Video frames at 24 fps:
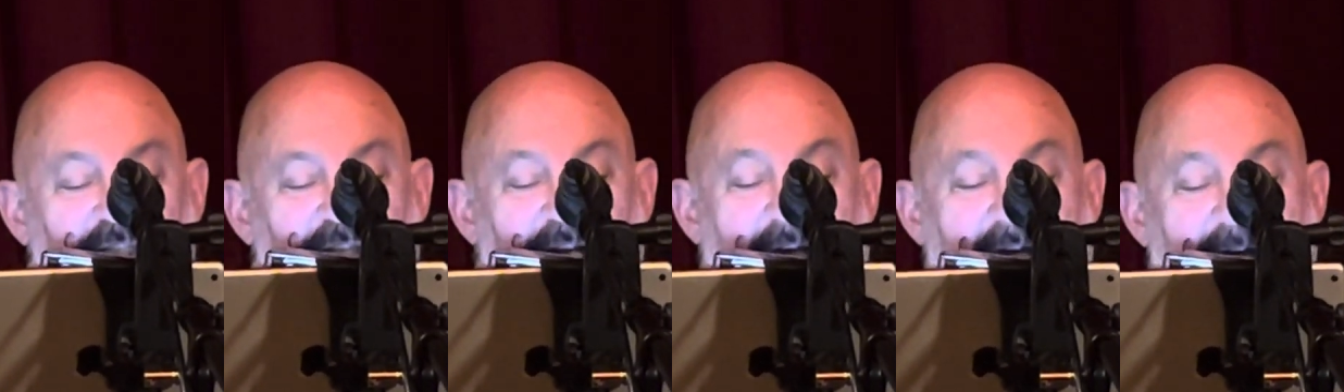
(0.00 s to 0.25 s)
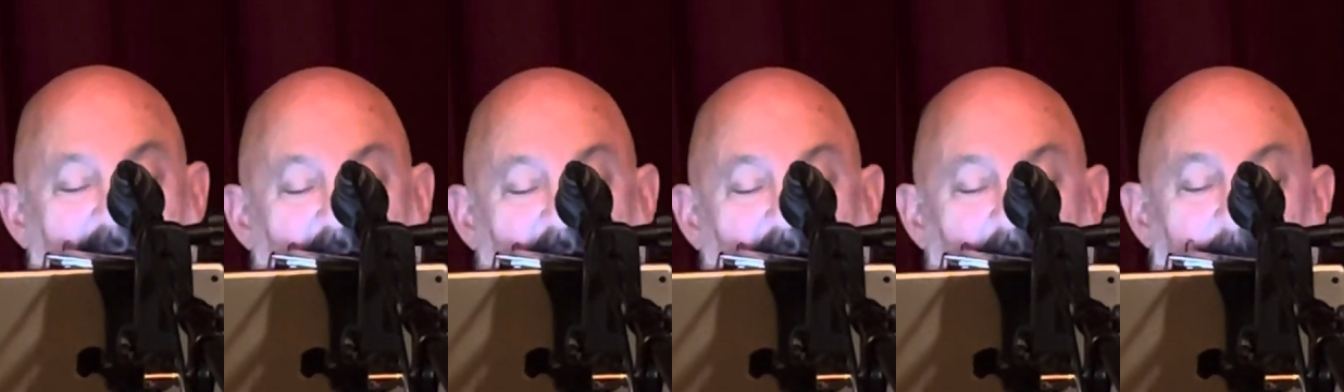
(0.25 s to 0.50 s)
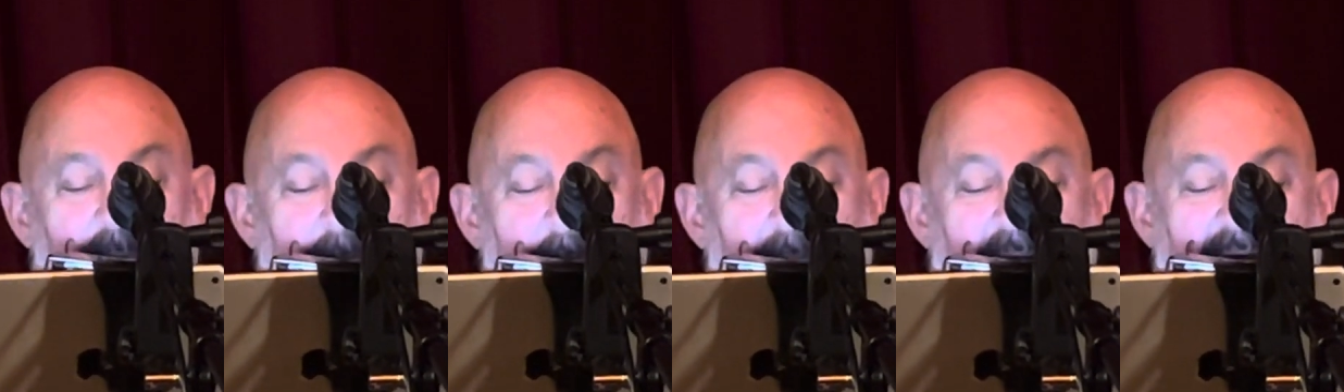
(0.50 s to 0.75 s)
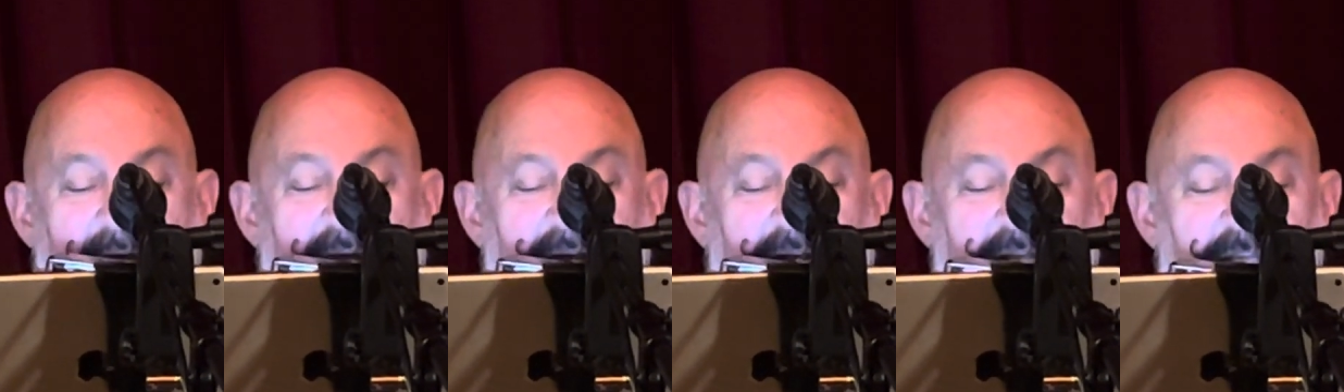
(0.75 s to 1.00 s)
I'll be
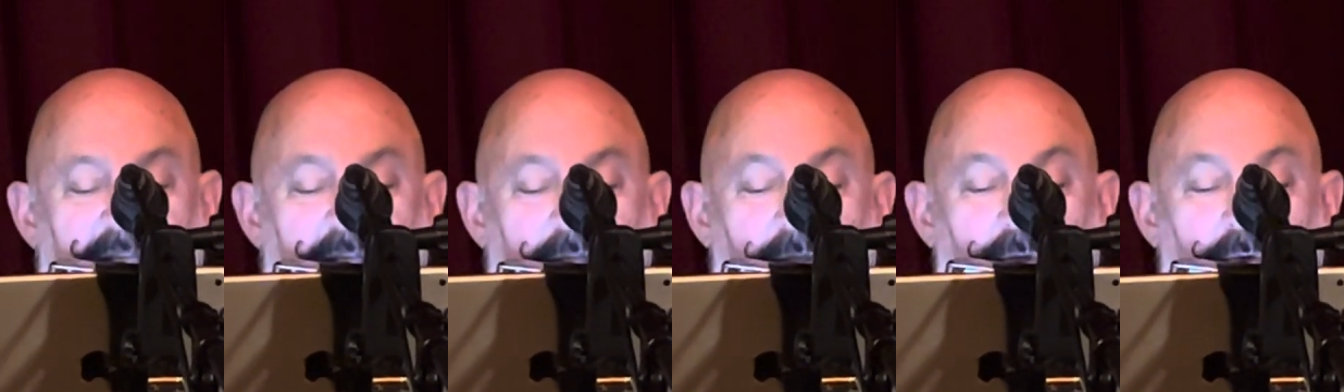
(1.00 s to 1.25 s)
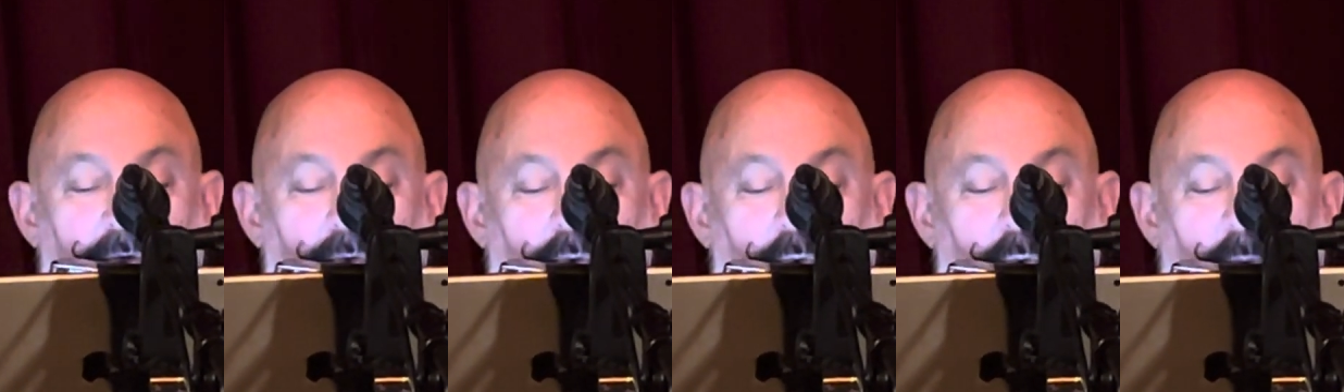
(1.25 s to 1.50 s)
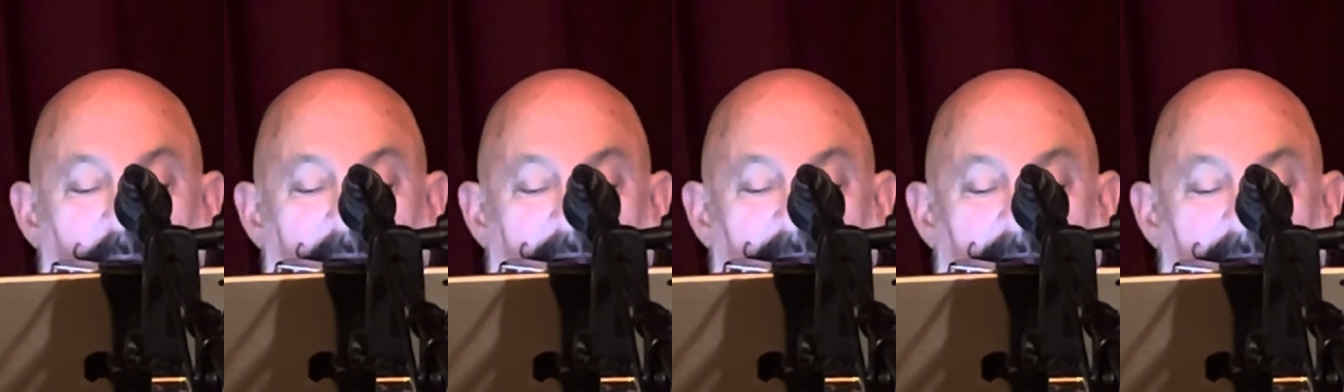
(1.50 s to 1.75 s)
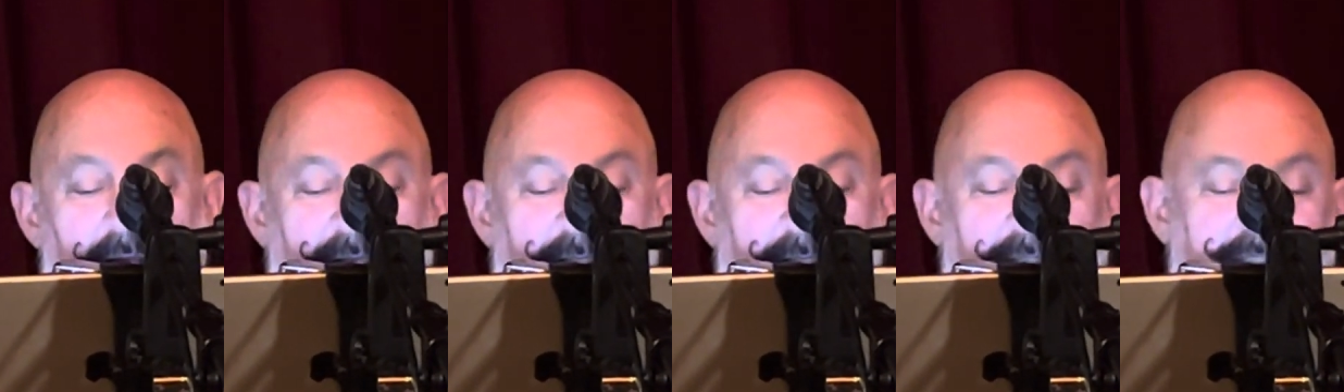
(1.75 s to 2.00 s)
back, you
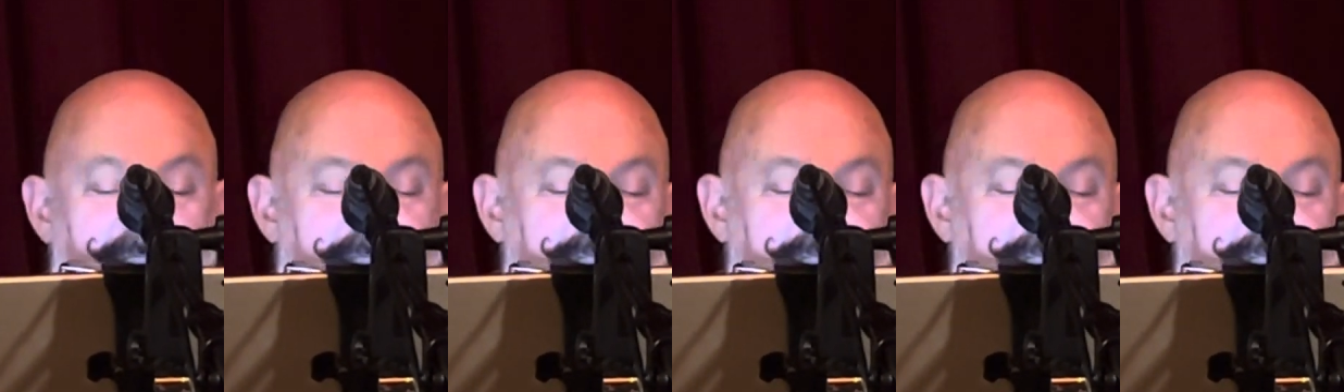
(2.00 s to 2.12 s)
wait and